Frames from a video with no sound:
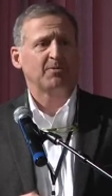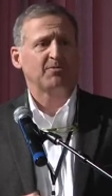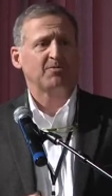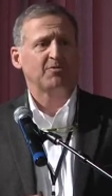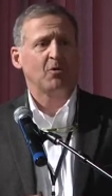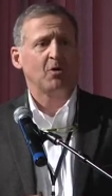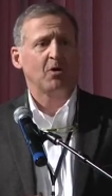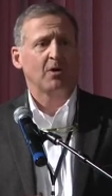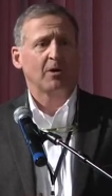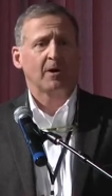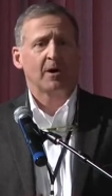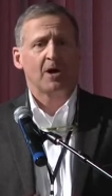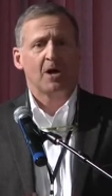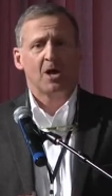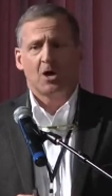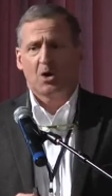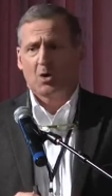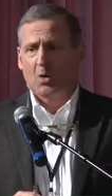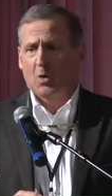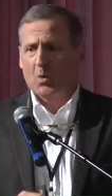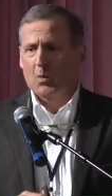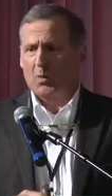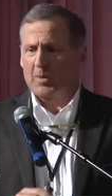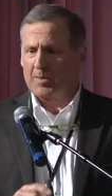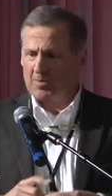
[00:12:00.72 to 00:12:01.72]
before.
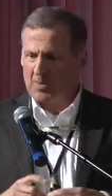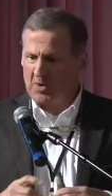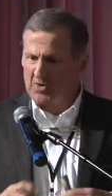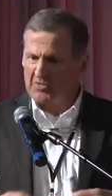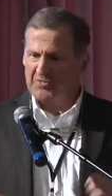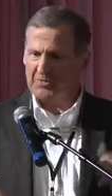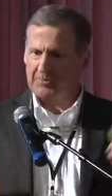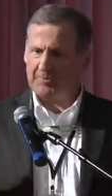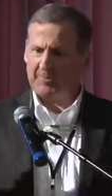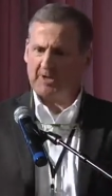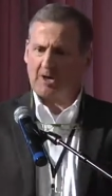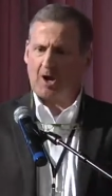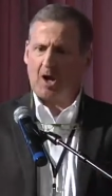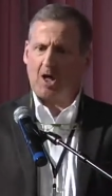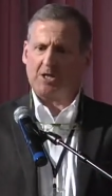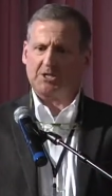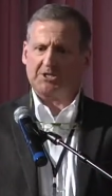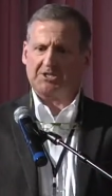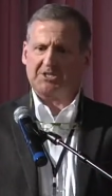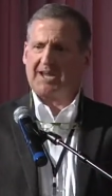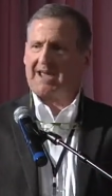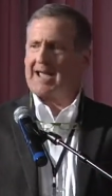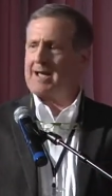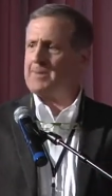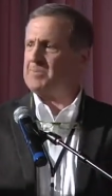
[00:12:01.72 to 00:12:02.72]
We moved from the
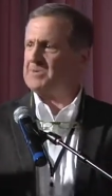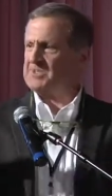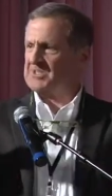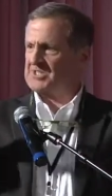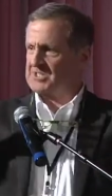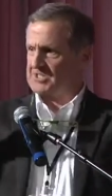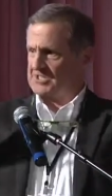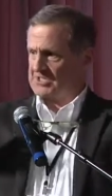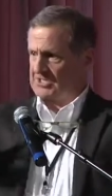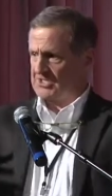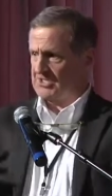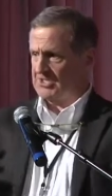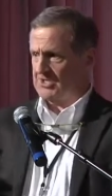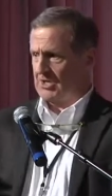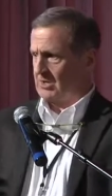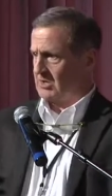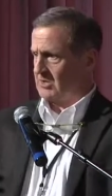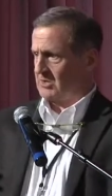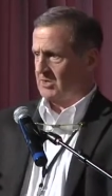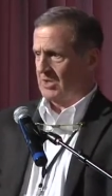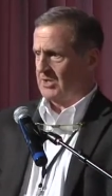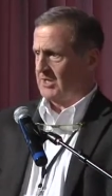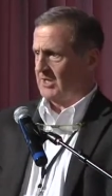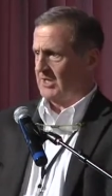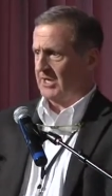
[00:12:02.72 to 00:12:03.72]
college campuses and
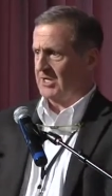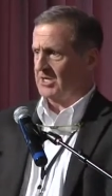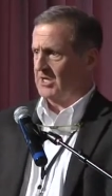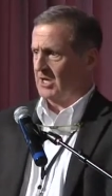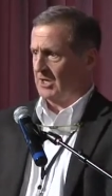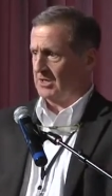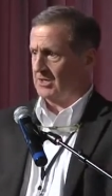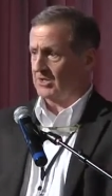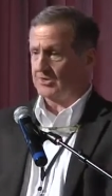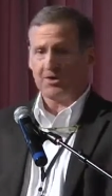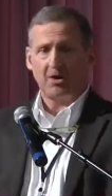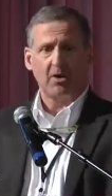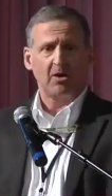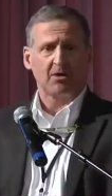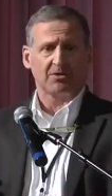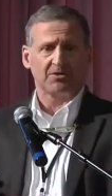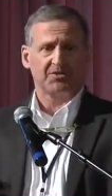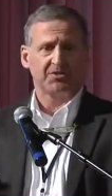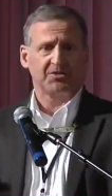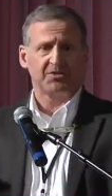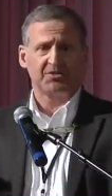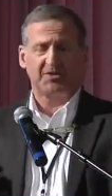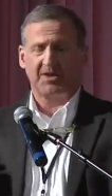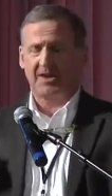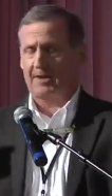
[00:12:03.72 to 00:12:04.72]
started looking at young
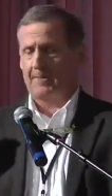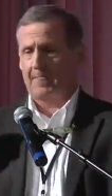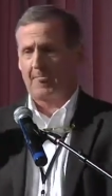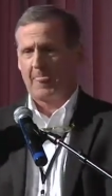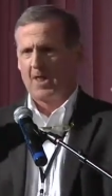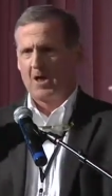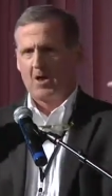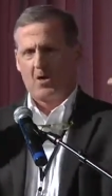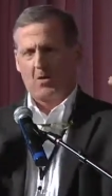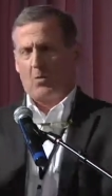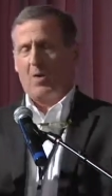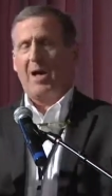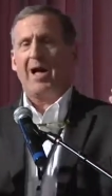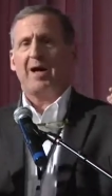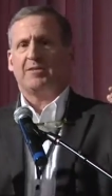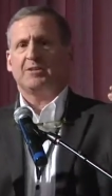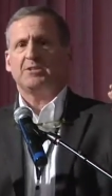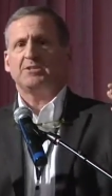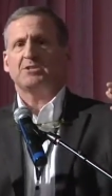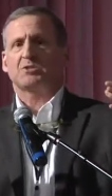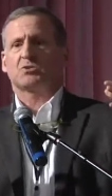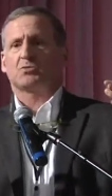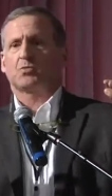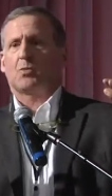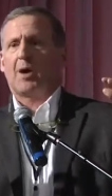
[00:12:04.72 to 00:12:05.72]
adults and saying, wow,
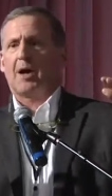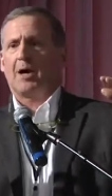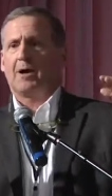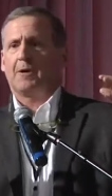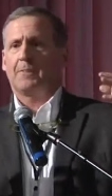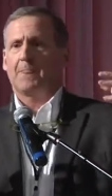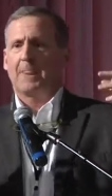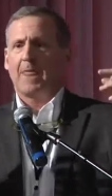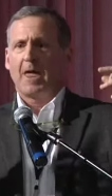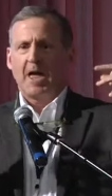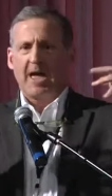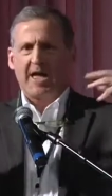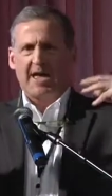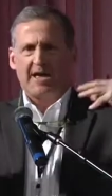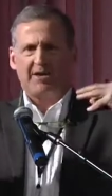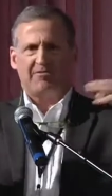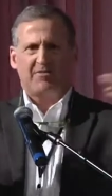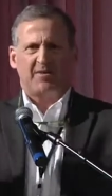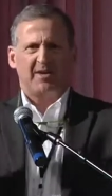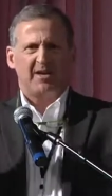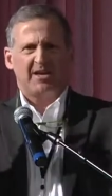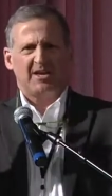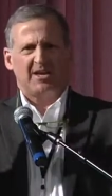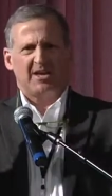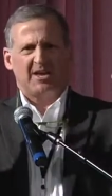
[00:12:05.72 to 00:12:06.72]
this is wild. If,
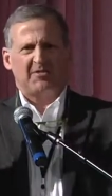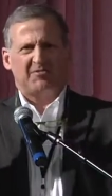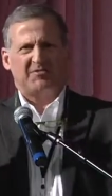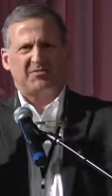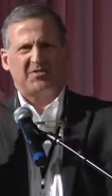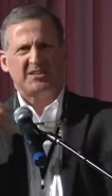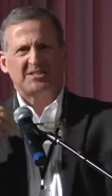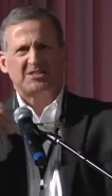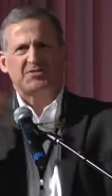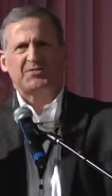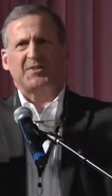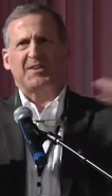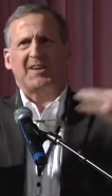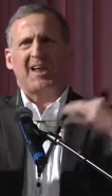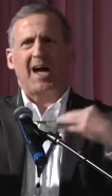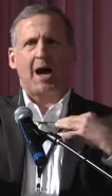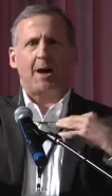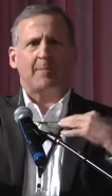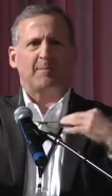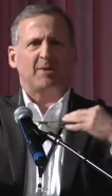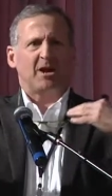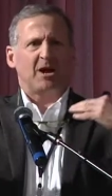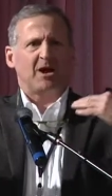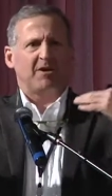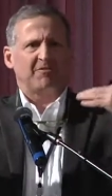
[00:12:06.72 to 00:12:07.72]
if this
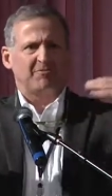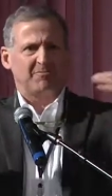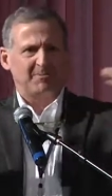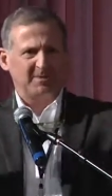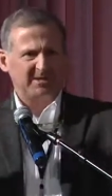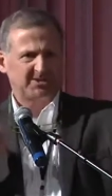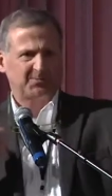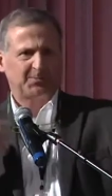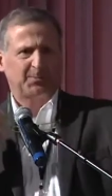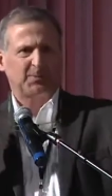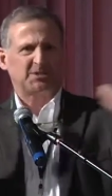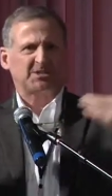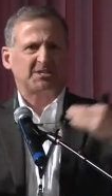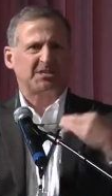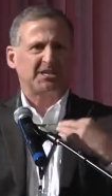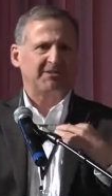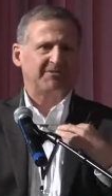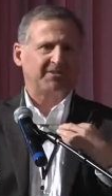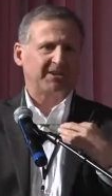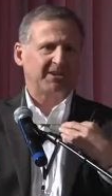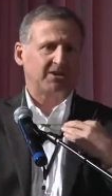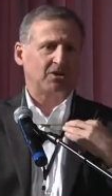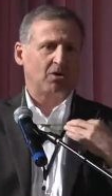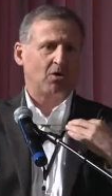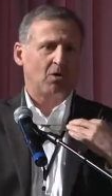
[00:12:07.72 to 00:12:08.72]
phenomena of
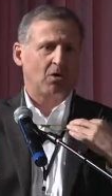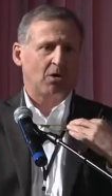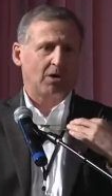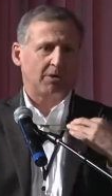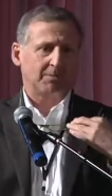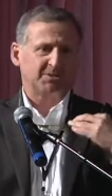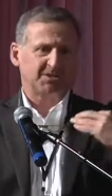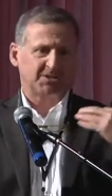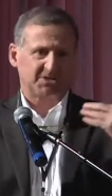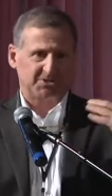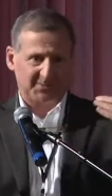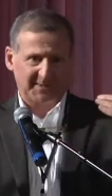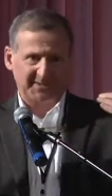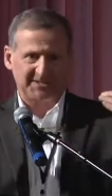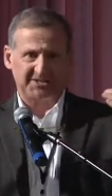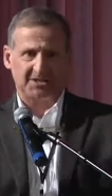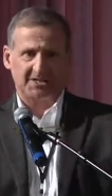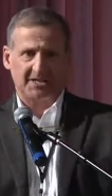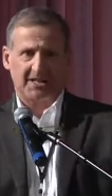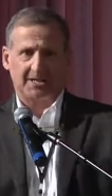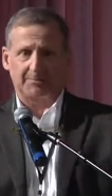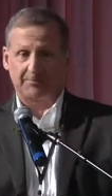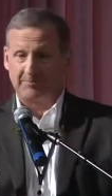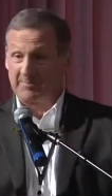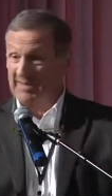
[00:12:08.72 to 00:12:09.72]
misperceiving norms,
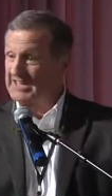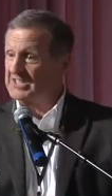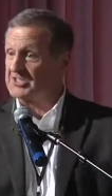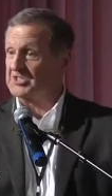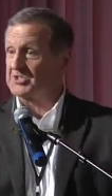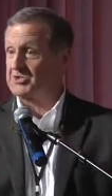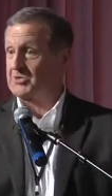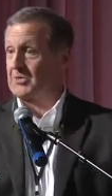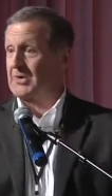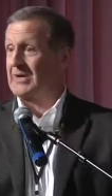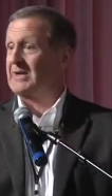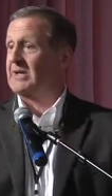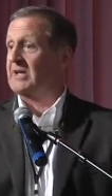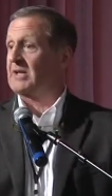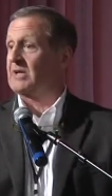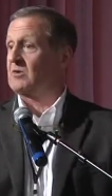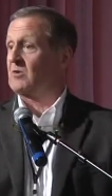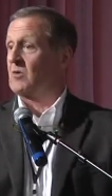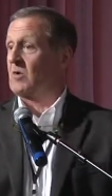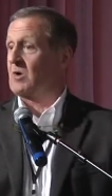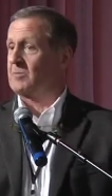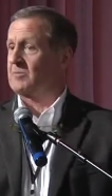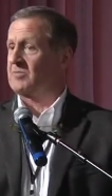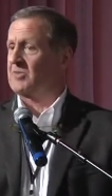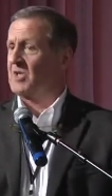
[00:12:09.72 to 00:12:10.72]
especially like binge drinking
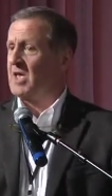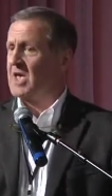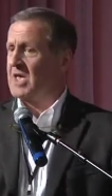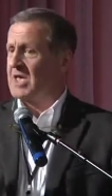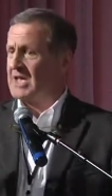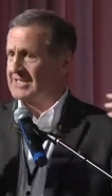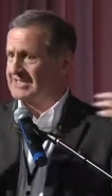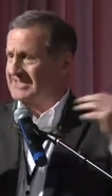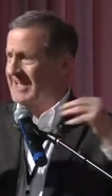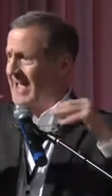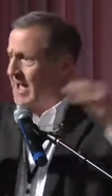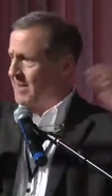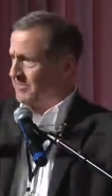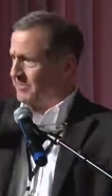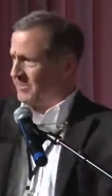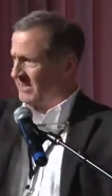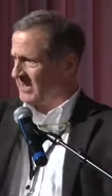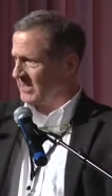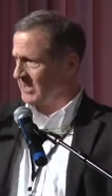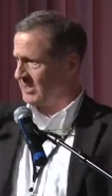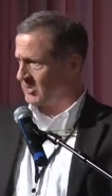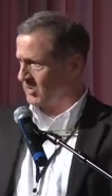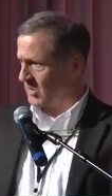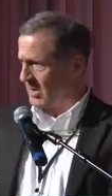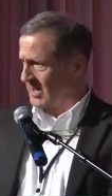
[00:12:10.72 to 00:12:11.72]
norms, is
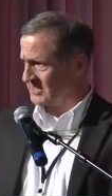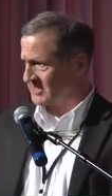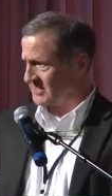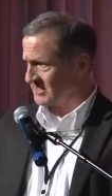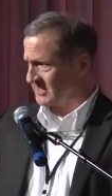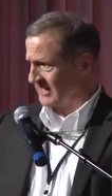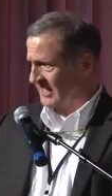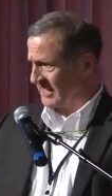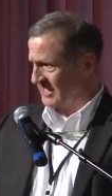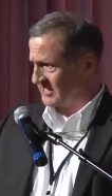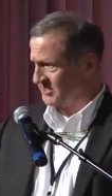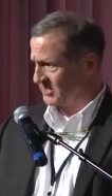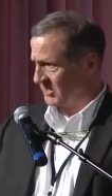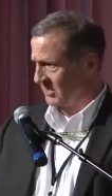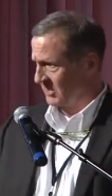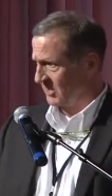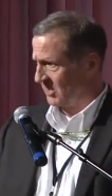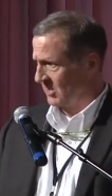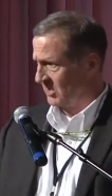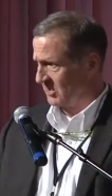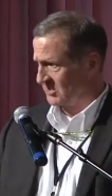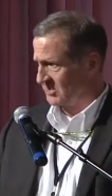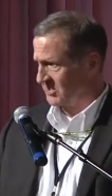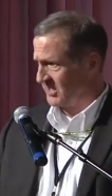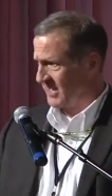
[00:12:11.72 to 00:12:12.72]
happening across the nation on
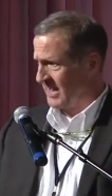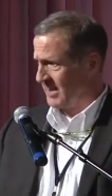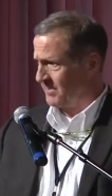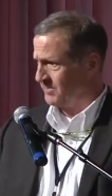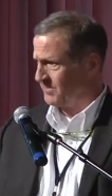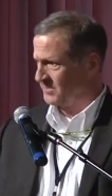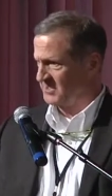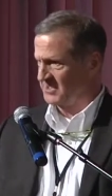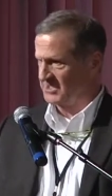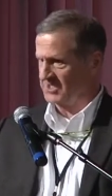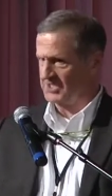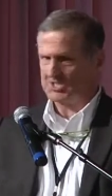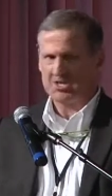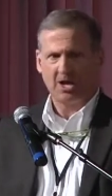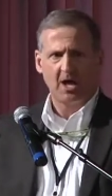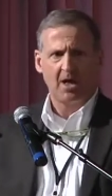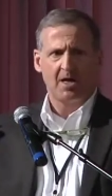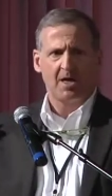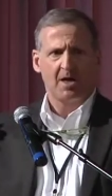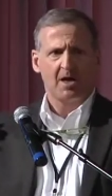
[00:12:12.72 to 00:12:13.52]
college campuses,